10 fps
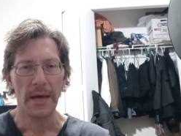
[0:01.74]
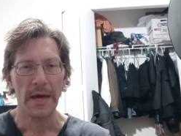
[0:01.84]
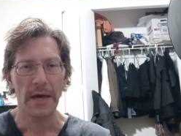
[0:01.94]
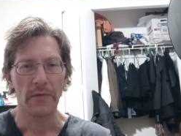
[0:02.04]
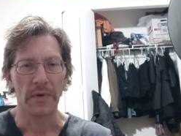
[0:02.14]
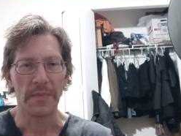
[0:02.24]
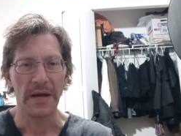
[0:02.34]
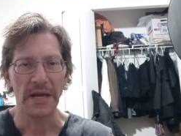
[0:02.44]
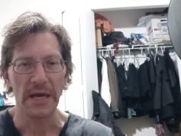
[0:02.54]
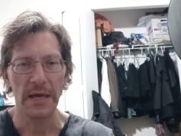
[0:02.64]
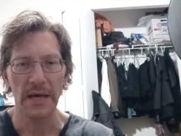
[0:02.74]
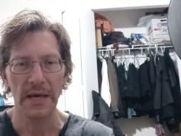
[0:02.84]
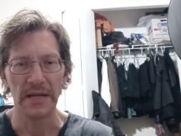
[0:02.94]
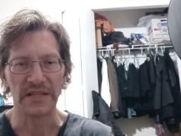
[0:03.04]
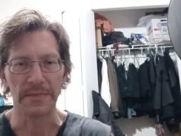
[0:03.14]
Hey everybody,
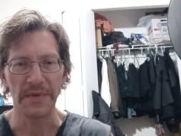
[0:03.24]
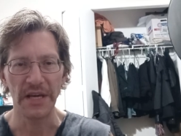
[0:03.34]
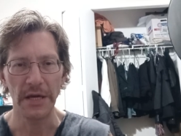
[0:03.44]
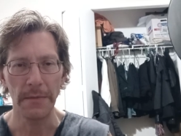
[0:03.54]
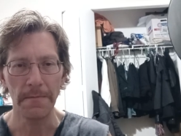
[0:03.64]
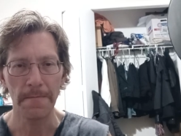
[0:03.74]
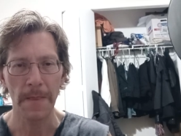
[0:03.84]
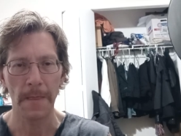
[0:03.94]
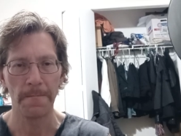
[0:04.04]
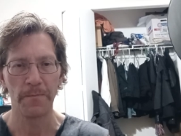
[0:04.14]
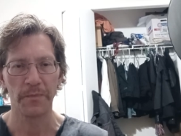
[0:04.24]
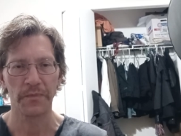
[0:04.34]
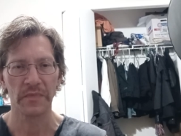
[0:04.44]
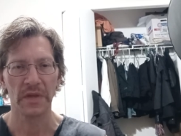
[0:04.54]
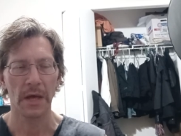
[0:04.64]
it's me.
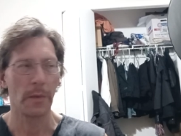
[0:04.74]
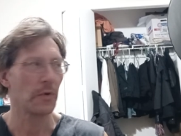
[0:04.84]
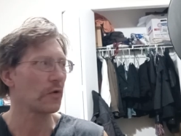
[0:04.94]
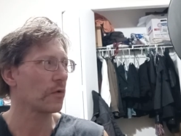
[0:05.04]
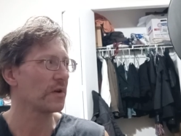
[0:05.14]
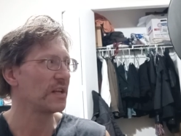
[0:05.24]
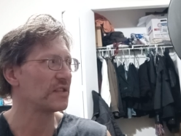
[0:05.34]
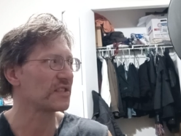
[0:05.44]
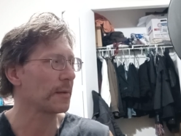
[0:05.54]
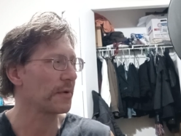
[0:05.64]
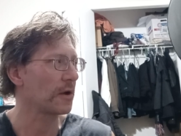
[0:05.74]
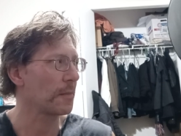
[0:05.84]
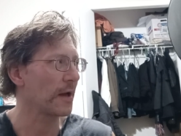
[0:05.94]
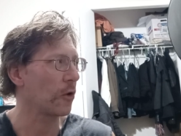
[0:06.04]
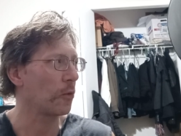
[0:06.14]
I'm recording something
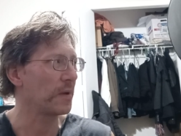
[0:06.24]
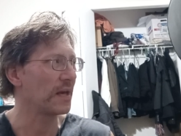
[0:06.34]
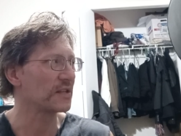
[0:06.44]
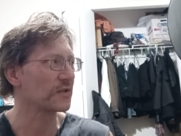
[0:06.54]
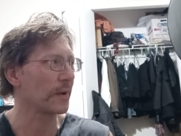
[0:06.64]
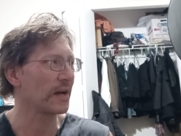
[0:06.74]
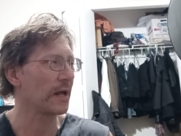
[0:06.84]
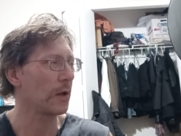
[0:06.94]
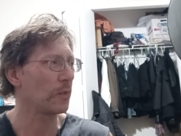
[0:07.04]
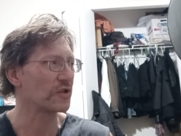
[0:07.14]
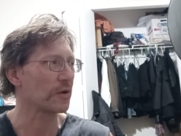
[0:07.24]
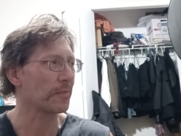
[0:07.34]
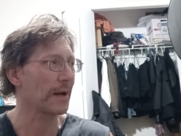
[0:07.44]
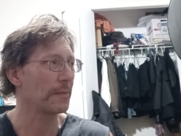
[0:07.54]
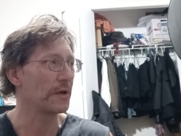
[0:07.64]
on my OBS right now, which I'll
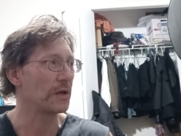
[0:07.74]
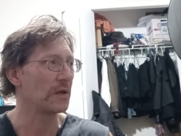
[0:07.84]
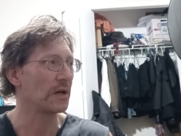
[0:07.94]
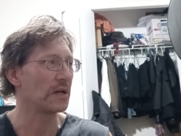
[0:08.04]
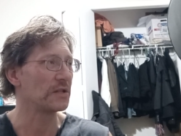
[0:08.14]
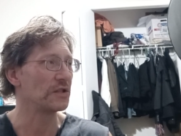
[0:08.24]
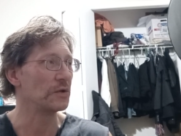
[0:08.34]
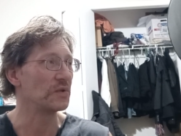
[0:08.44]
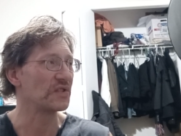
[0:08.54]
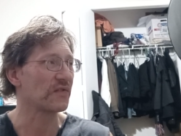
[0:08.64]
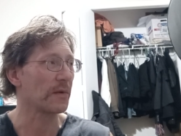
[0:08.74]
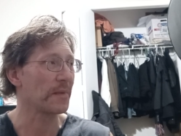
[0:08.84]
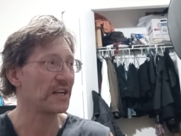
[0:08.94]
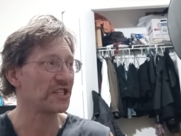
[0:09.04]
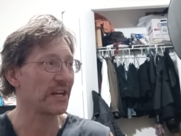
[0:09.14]
probably uh, use for
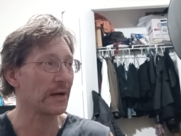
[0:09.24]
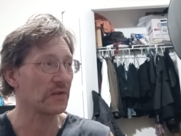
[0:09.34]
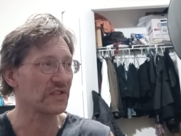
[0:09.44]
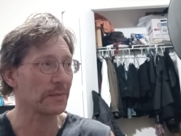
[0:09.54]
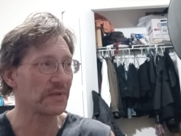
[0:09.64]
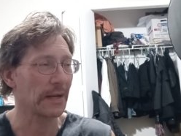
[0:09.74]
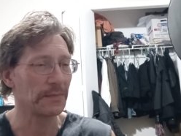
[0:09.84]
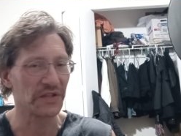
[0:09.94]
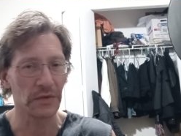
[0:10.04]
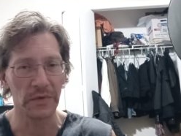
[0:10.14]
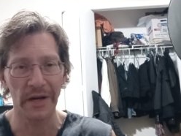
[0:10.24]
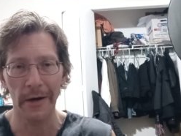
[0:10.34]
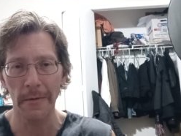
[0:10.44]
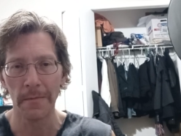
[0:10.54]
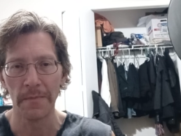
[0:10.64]
my channel sometime soon
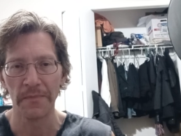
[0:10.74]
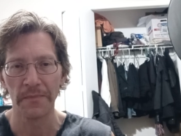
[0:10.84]
there.